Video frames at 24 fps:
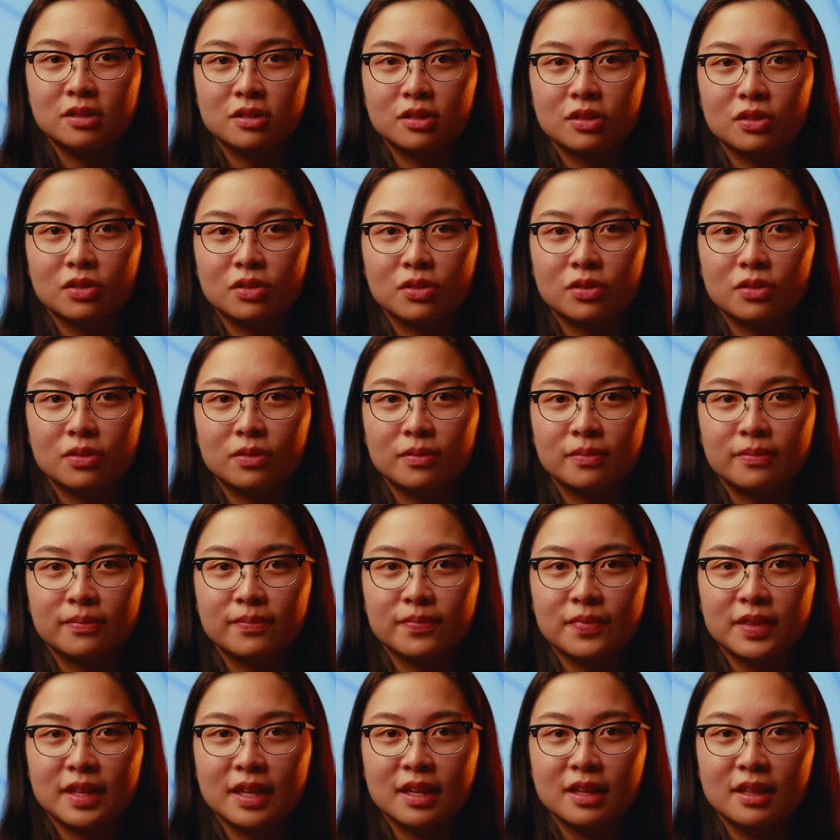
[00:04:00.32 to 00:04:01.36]
So
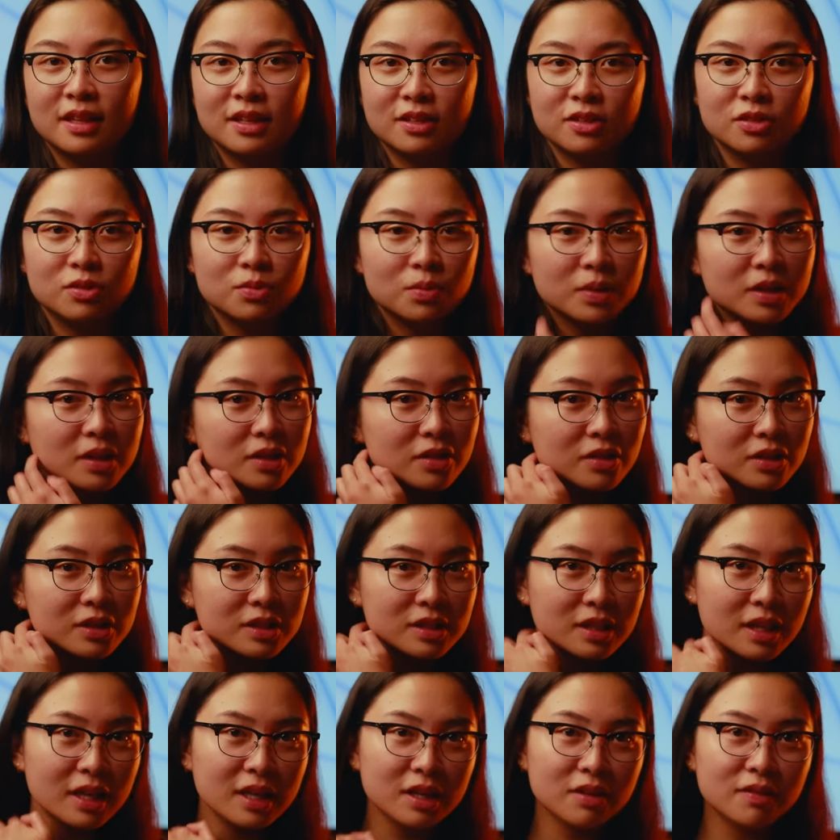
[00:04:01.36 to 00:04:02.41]
this is what it
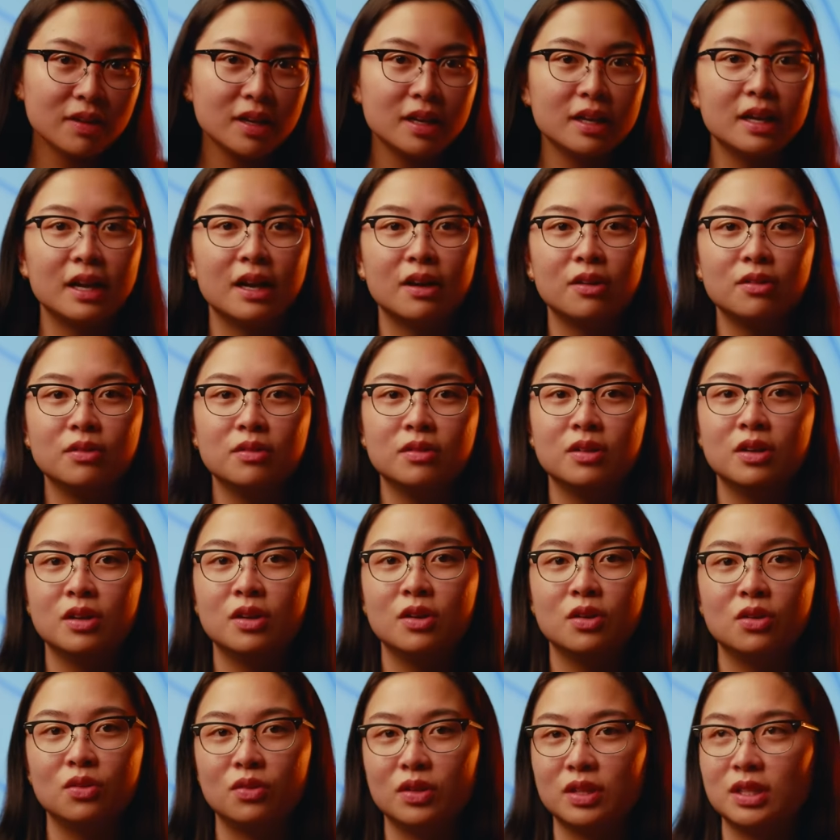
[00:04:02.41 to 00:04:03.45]
looks like right now
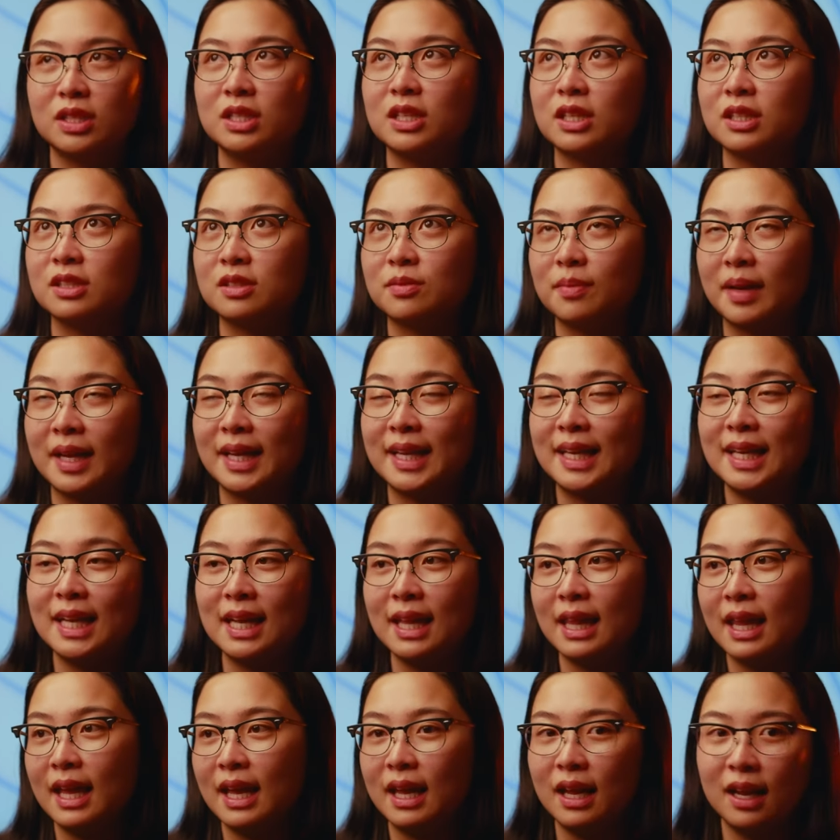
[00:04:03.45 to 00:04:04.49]
with just my
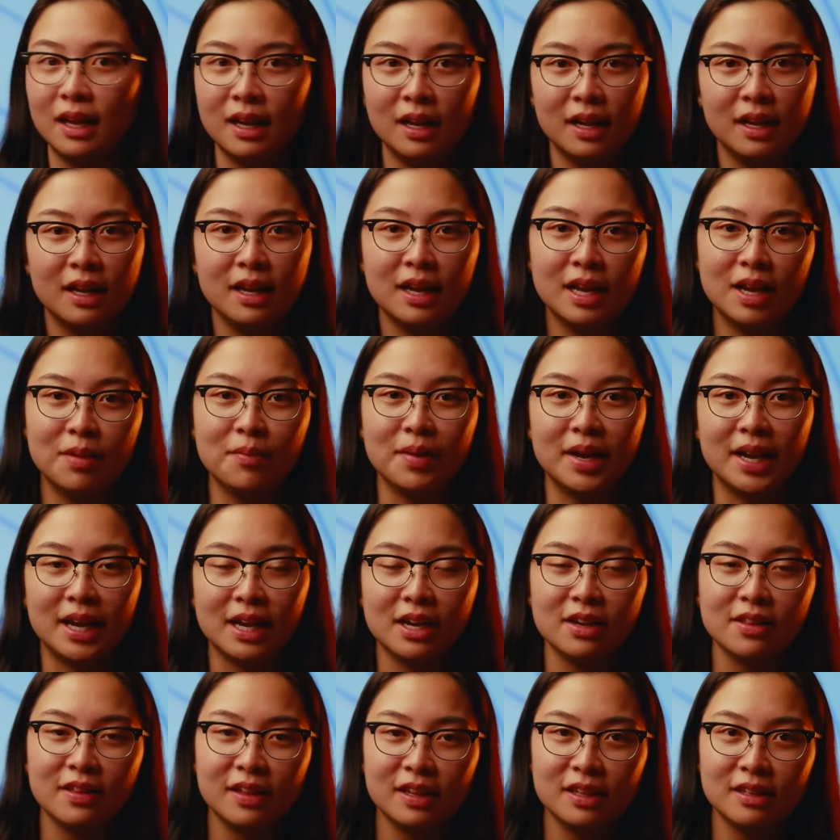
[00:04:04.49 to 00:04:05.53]
key light and my
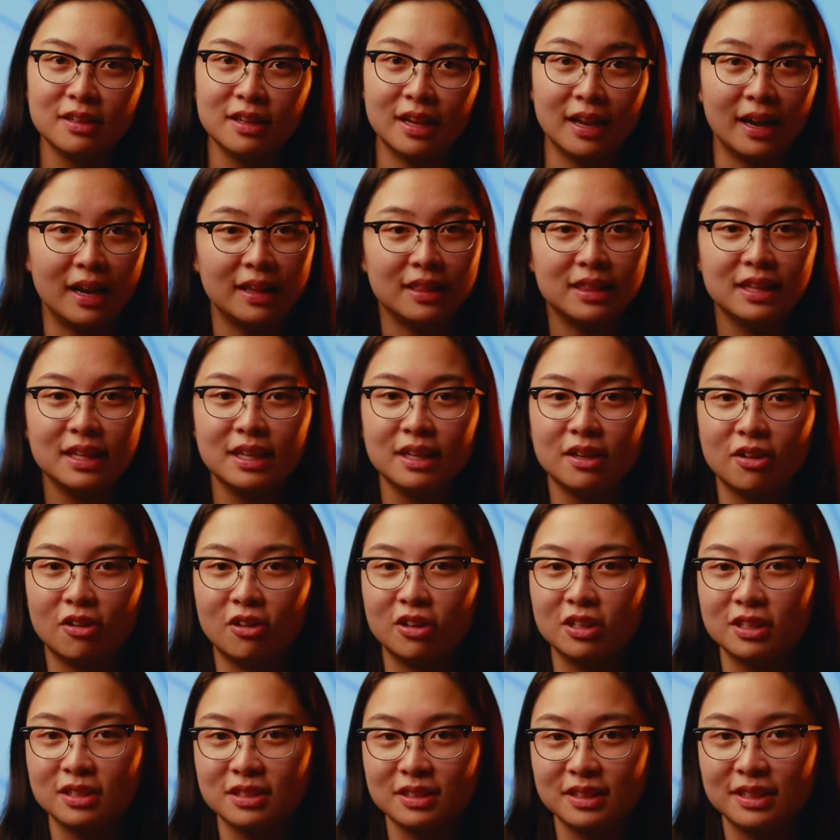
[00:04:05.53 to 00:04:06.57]
hair light, and I think
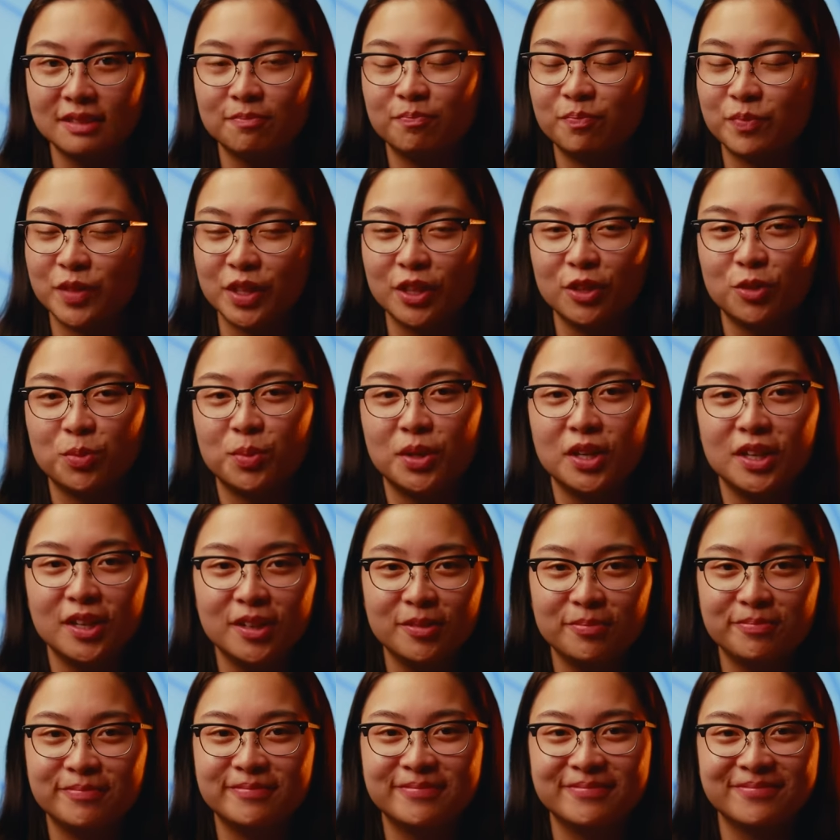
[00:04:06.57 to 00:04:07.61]
honestly it looks pretty
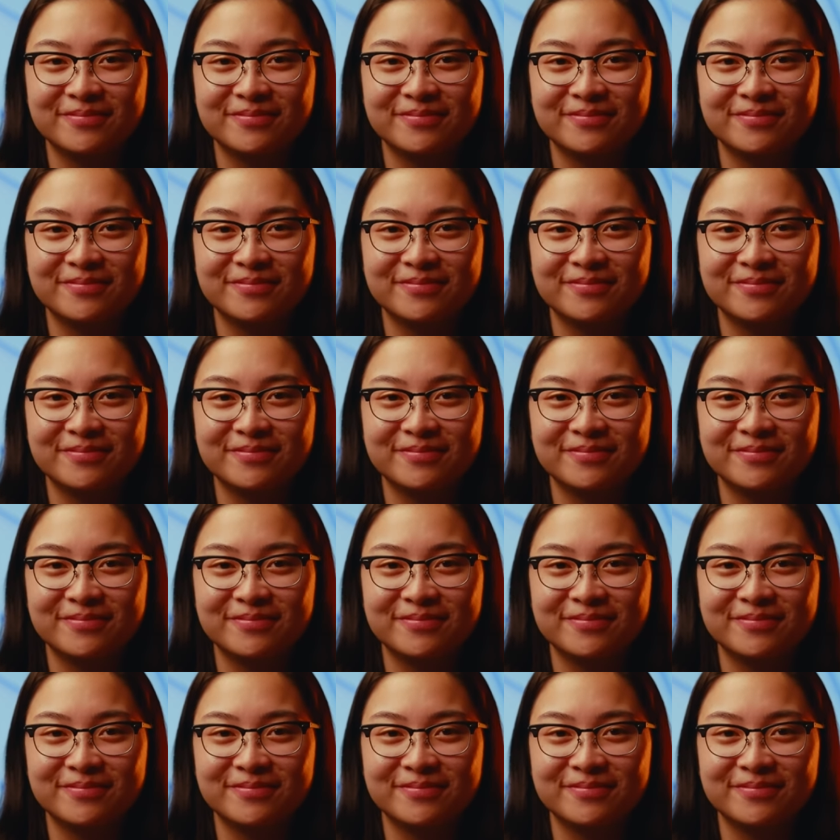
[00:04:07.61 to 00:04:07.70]
good.